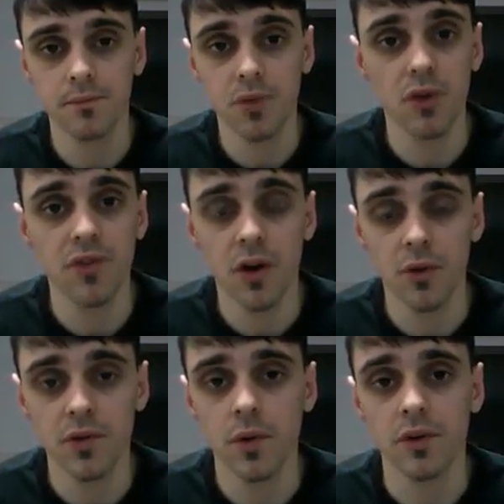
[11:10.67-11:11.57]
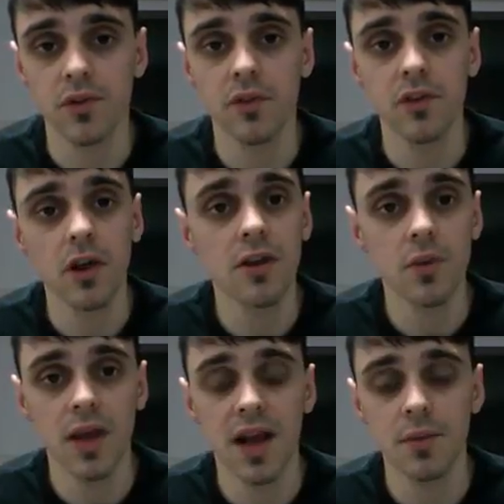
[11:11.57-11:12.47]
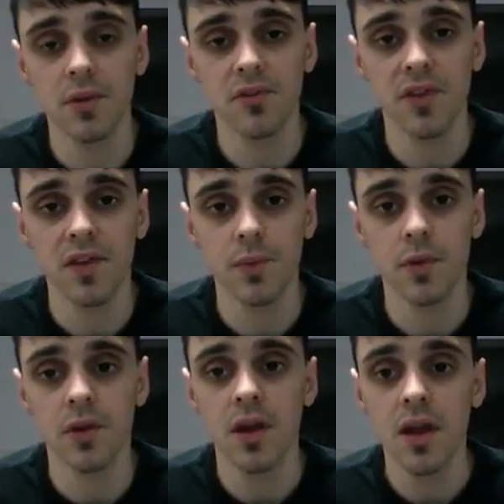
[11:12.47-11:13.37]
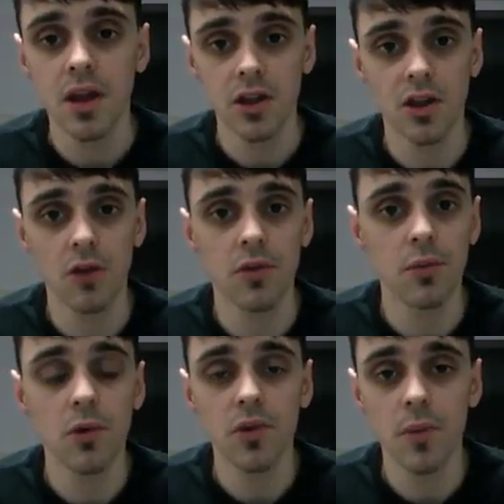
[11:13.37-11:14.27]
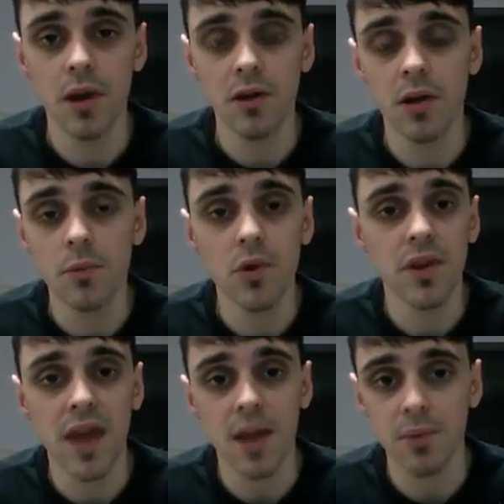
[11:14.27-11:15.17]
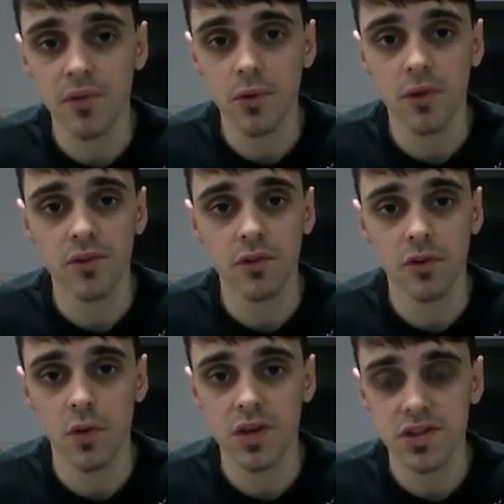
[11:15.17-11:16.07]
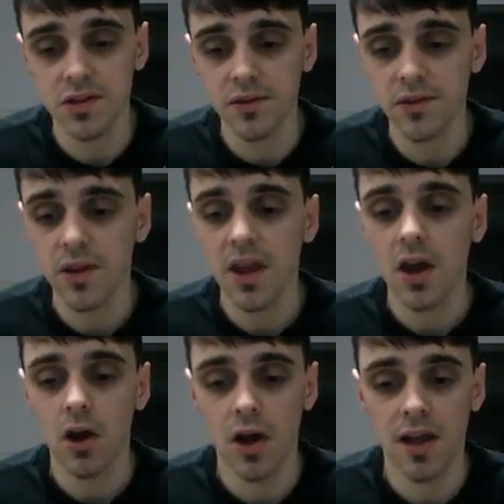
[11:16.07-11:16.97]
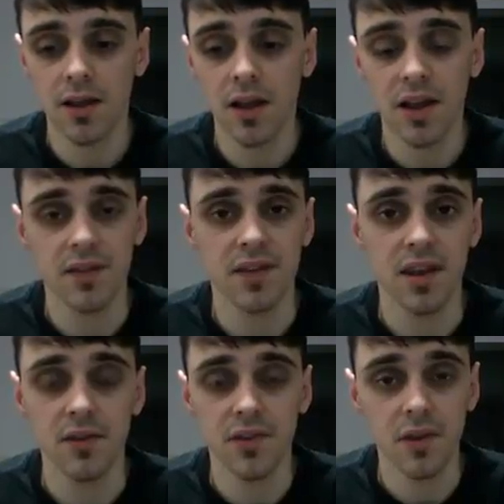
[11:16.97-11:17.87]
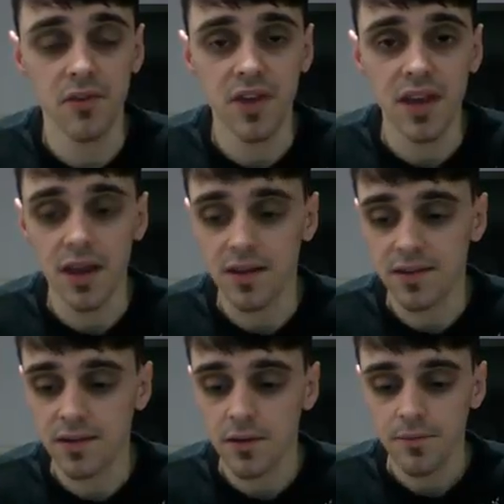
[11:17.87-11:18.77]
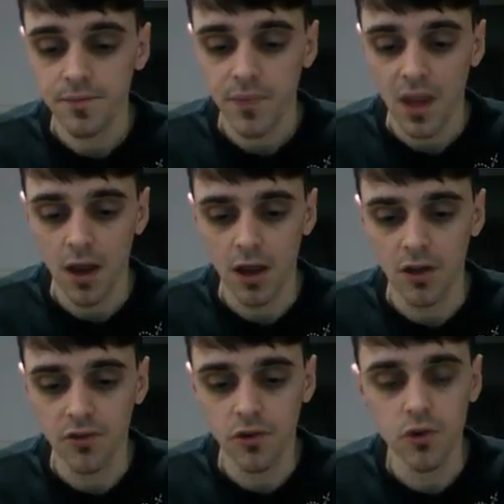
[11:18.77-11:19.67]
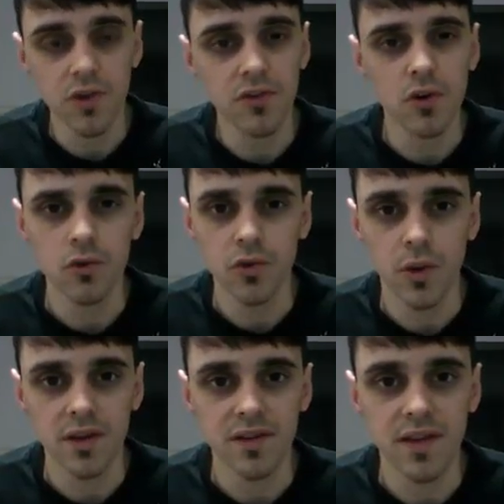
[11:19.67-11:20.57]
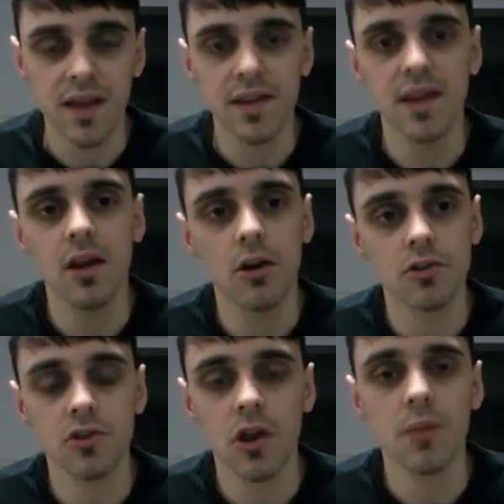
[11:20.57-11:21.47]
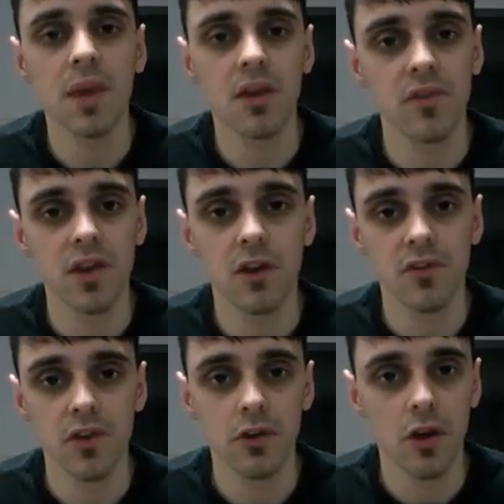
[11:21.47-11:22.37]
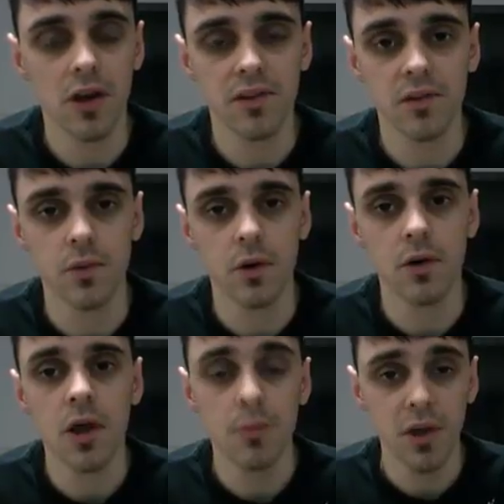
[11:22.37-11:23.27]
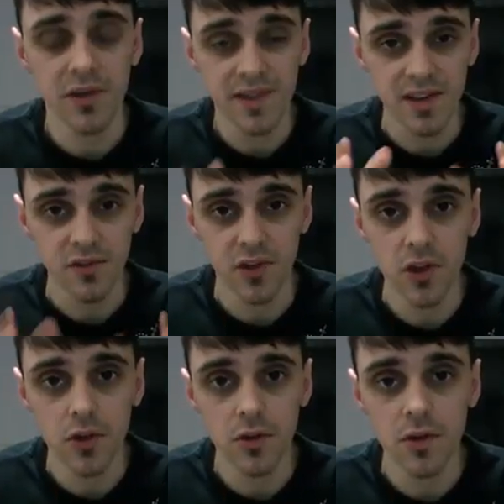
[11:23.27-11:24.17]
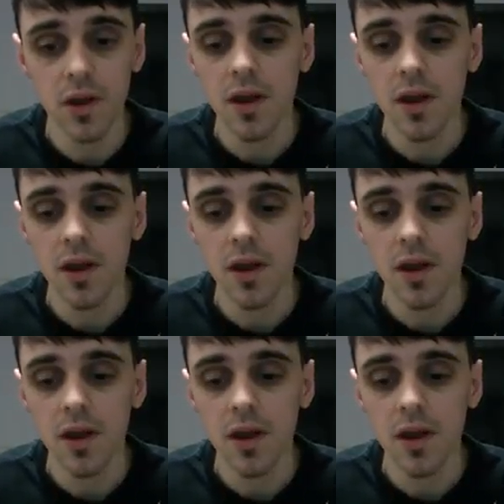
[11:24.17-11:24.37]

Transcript: profile as well. So if you guys want to add me on Facebook, the more the merrier. I'm more than happy to answer your questions. And like I said, if something gets too difficult to understand, then I'll try and make a video for you guys as well, personally for you,